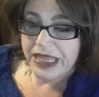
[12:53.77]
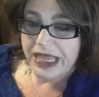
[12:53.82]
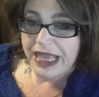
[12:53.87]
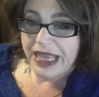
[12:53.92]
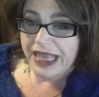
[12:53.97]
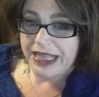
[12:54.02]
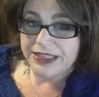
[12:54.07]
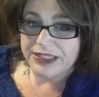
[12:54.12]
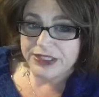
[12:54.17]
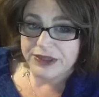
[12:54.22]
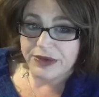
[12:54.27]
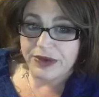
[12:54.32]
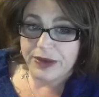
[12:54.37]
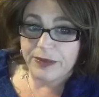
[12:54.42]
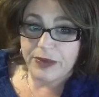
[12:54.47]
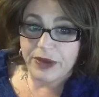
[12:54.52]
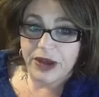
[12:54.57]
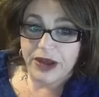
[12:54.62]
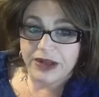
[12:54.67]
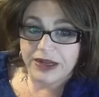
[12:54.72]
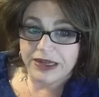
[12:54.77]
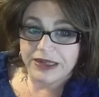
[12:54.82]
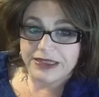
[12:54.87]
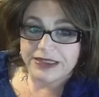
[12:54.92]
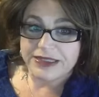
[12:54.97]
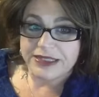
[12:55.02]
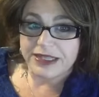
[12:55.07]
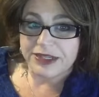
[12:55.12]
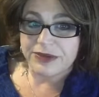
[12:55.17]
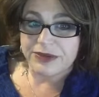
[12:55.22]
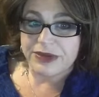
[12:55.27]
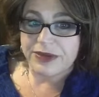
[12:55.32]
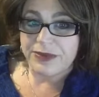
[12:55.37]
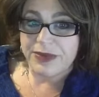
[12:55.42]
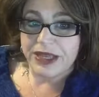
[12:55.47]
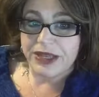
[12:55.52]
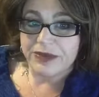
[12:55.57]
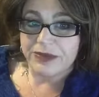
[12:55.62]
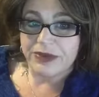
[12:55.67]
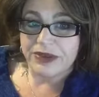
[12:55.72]
And so I bought it. It said it was
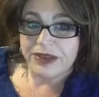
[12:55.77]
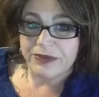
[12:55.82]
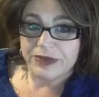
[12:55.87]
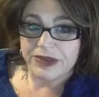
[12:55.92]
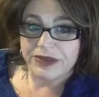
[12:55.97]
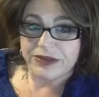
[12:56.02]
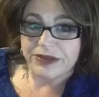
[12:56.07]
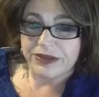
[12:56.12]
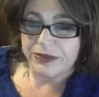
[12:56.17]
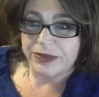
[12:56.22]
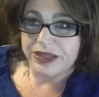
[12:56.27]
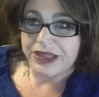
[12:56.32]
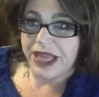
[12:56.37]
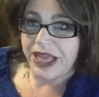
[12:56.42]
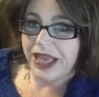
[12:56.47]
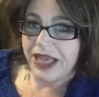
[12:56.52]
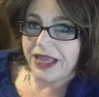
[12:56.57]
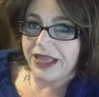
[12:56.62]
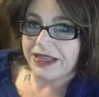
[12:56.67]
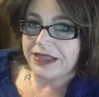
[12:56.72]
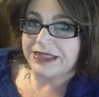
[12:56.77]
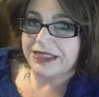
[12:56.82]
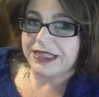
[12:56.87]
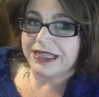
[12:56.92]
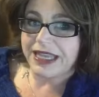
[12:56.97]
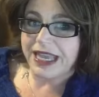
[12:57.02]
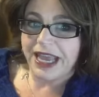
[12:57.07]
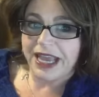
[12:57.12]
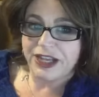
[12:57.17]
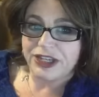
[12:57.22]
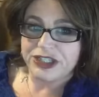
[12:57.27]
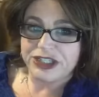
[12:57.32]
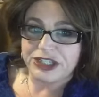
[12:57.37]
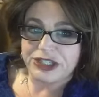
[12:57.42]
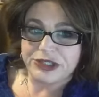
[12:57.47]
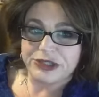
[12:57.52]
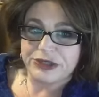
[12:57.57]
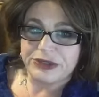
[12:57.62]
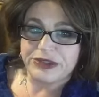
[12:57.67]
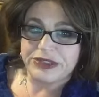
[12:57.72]
made with eggs and
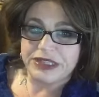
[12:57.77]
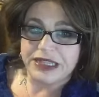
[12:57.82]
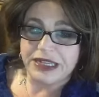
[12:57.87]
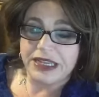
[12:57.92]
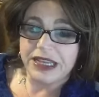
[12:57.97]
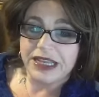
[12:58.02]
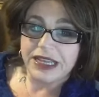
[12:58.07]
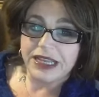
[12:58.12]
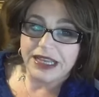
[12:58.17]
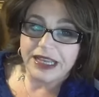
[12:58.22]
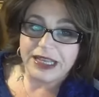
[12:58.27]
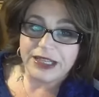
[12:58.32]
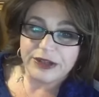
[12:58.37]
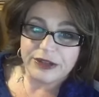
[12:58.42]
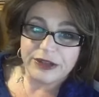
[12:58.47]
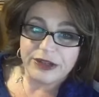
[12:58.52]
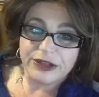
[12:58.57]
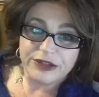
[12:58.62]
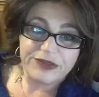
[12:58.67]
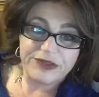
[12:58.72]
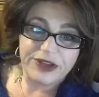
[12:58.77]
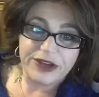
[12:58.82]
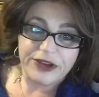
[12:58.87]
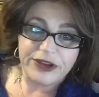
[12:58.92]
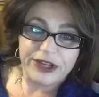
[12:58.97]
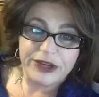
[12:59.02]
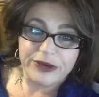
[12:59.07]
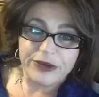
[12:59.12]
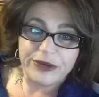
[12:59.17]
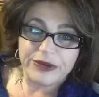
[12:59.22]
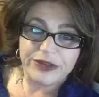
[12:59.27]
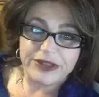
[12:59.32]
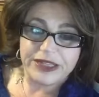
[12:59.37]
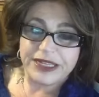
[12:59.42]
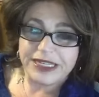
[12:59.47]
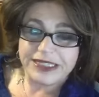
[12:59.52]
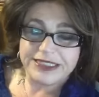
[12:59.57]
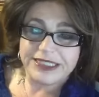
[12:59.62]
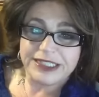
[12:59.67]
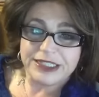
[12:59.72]
cashews, and it looked very cool. And
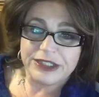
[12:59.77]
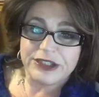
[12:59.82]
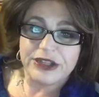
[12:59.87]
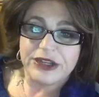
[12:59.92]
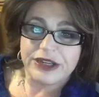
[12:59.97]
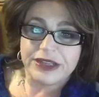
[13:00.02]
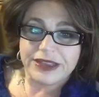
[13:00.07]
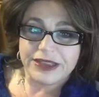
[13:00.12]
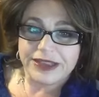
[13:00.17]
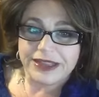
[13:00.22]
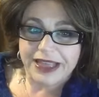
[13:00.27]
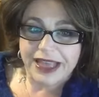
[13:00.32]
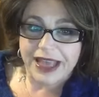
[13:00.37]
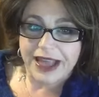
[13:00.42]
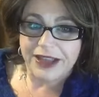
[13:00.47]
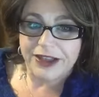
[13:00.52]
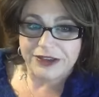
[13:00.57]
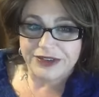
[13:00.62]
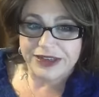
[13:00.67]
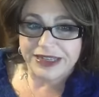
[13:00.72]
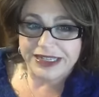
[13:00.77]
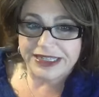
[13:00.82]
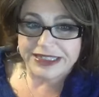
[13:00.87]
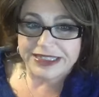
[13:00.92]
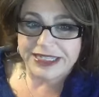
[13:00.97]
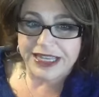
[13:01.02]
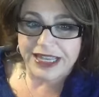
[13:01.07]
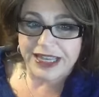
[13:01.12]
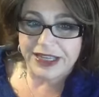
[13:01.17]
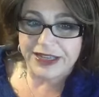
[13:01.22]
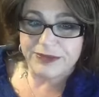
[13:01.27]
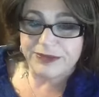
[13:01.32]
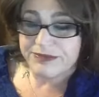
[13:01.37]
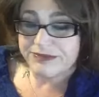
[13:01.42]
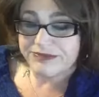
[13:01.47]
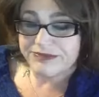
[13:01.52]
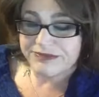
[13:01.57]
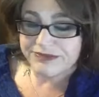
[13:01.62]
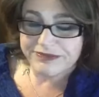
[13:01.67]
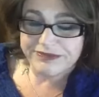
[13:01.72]
I didn't look at the calorie intake
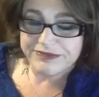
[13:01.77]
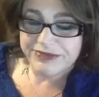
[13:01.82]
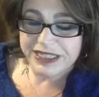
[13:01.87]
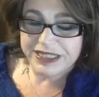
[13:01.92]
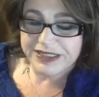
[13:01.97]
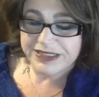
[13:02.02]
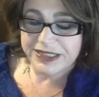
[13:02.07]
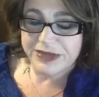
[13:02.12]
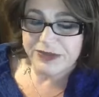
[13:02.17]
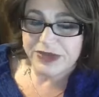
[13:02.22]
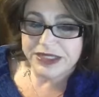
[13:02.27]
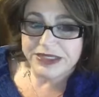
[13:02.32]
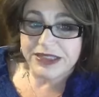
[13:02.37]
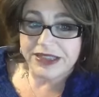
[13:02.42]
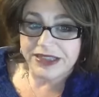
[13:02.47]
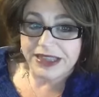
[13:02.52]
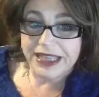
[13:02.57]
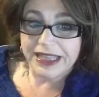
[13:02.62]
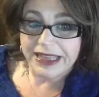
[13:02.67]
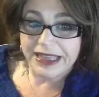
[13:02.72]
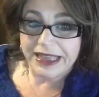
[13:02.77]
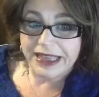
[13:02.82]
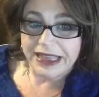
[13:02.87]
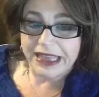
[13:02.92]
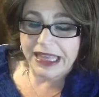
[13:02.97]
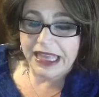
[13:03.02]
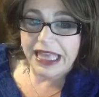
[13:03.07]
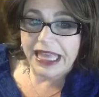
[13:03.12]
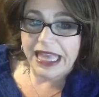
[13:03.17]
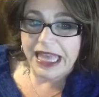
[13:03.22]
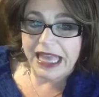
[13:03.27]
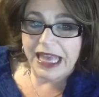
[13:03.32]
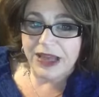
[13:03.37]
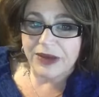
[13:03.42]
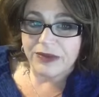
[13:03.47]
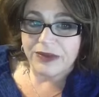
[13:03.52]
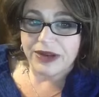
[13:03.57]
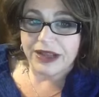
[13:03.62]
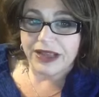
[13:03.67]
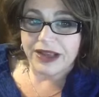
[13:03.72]
because I wasn't thinking. And when I